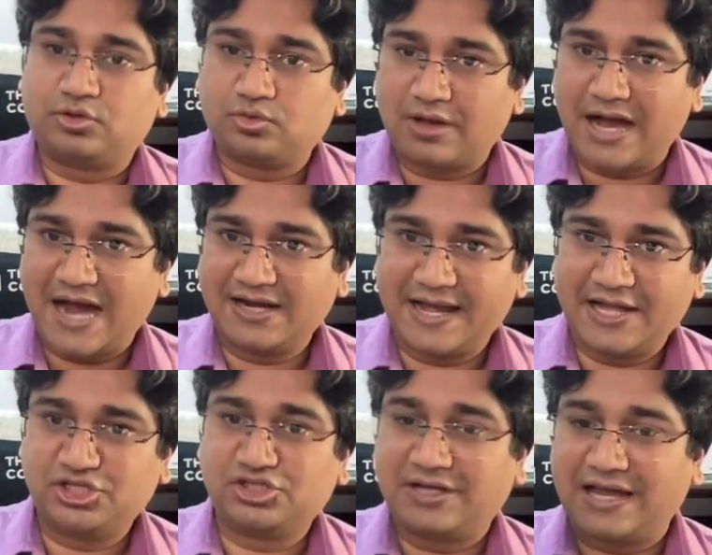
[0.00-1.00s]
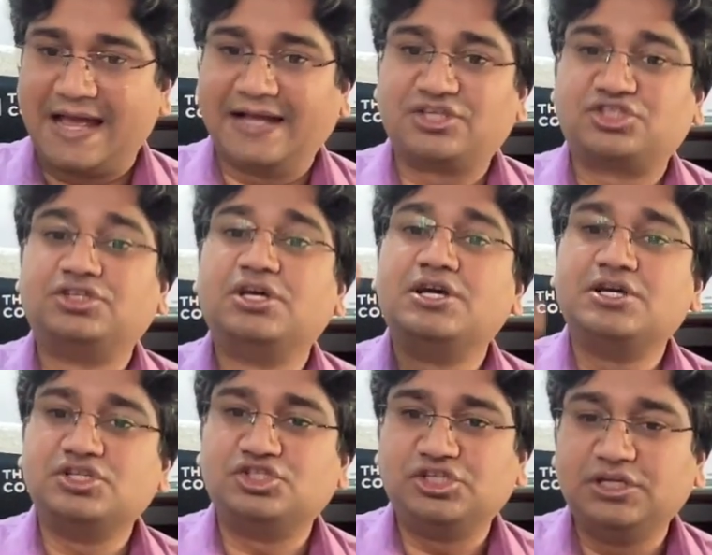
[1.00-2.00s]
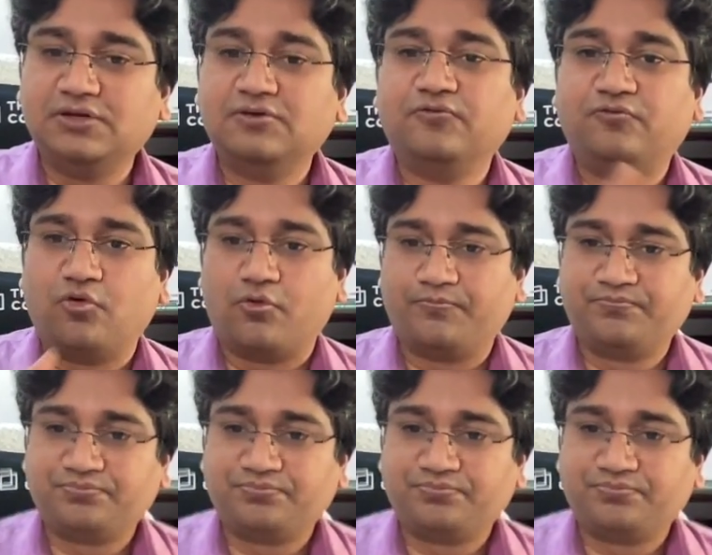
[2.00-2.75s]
so RH X G4.